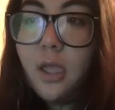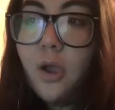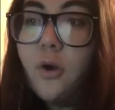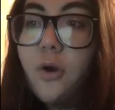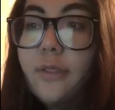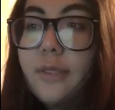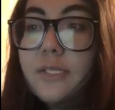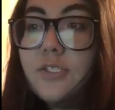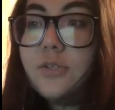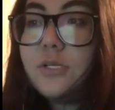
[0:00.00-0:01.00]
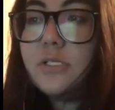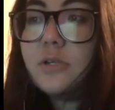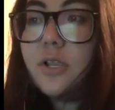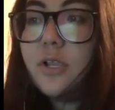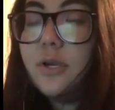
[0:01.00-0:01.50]
or that the students
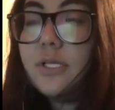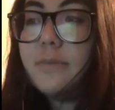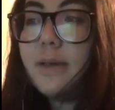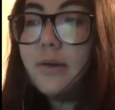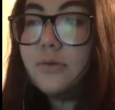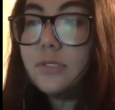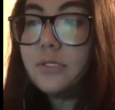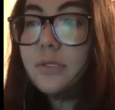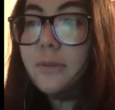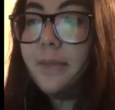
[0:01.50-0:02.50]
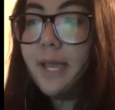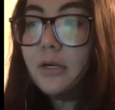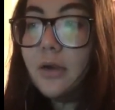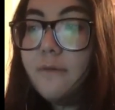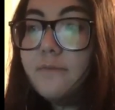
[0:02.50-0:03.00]
are curious about.
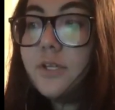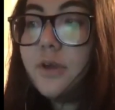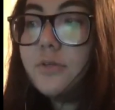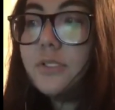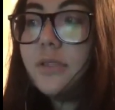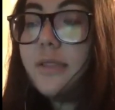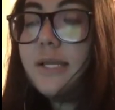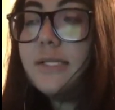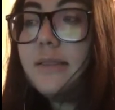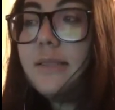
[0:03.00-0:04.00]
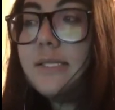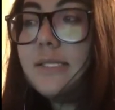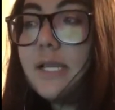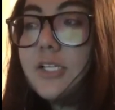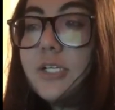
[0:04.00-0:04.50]
Bancroft notes that this
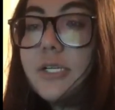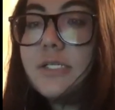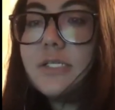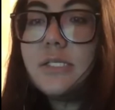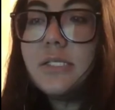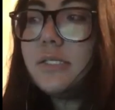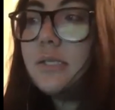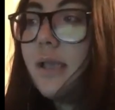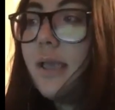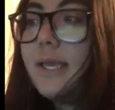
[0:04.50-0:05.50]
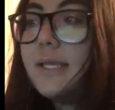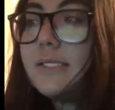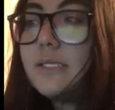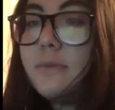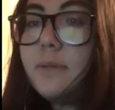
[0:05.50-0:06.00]
section is
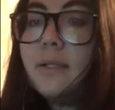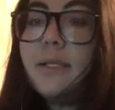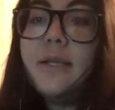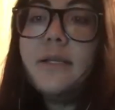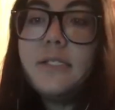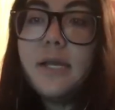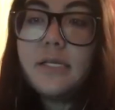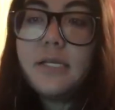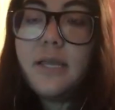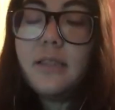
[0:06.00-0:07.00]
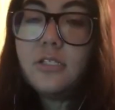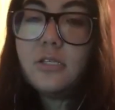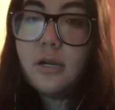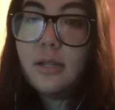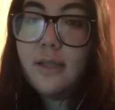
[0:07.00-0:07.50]
typically conducted in the
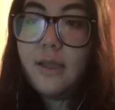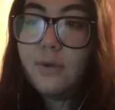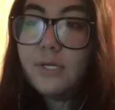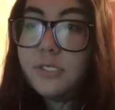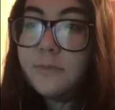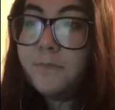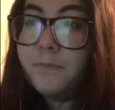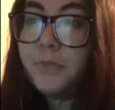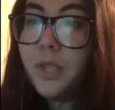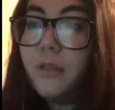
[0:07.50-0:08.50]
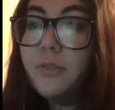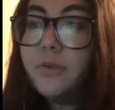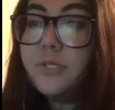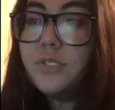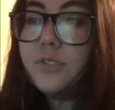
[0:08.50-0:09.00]
target language, although
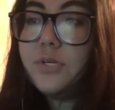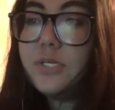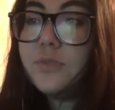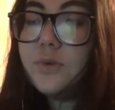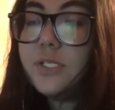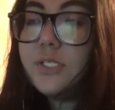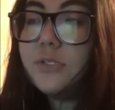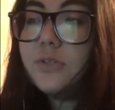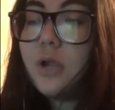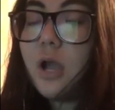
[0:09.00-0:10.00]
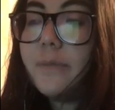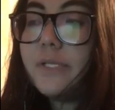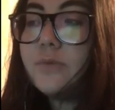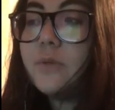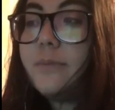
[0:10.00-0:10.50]
the students' questions or
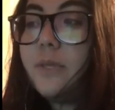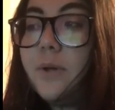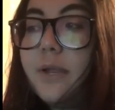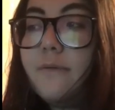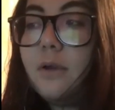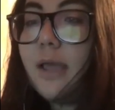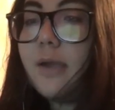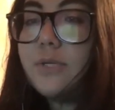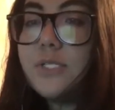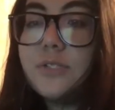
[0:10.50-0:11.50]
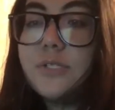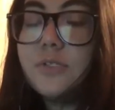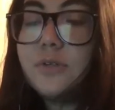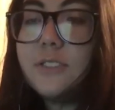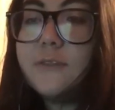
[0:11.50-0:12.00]
comments will be whatever language the
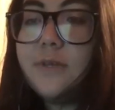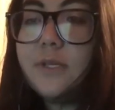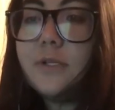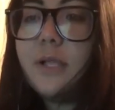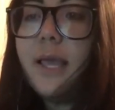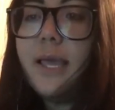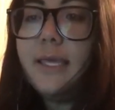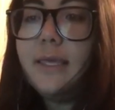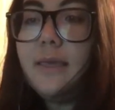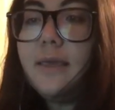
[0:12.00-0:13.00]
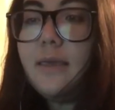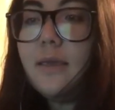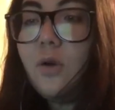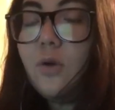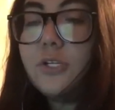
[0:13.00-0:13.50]
students feel he
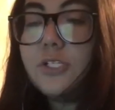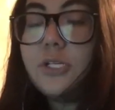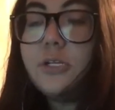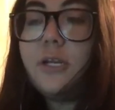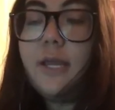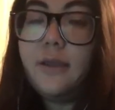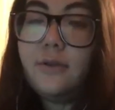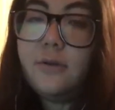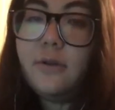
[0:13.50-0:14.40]
or she could handle.